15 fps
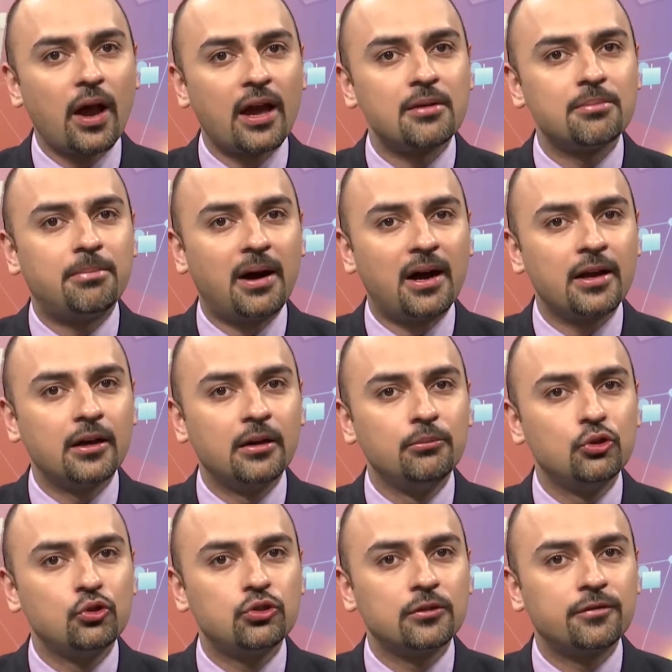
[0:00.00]
and buy a
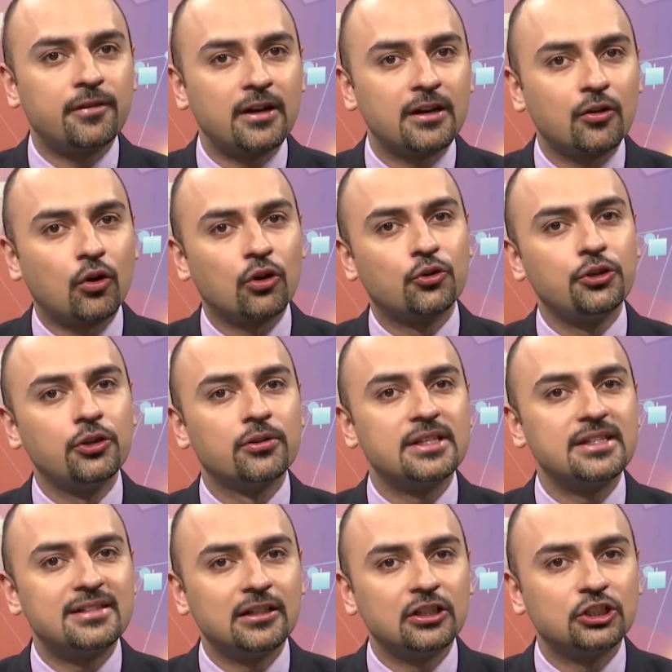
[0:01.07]
mutual fund or do your
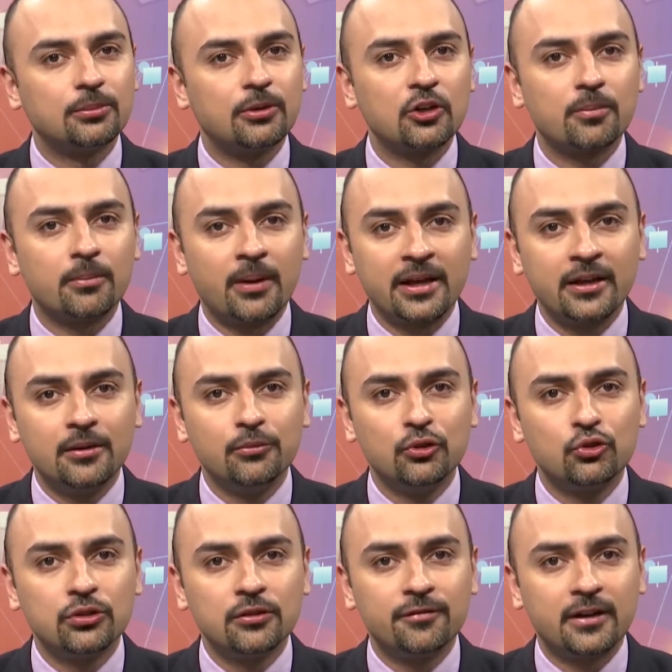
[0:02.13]
research about buying a
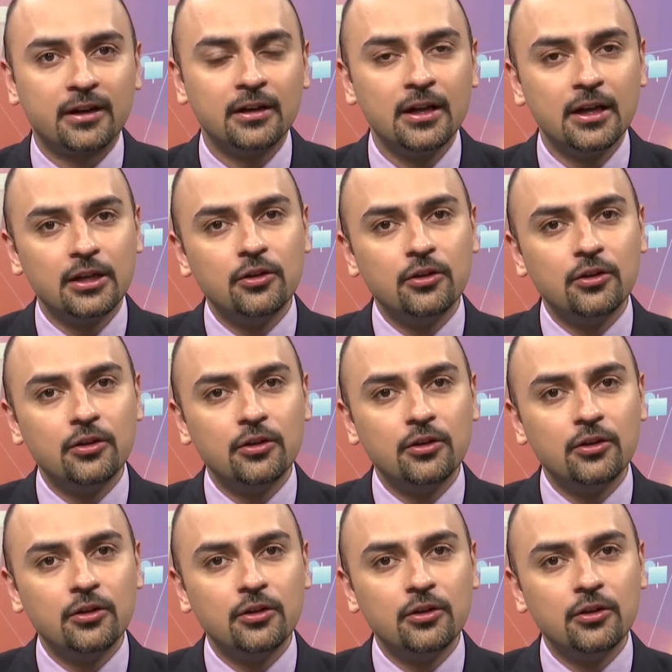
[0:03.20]
mutual fund,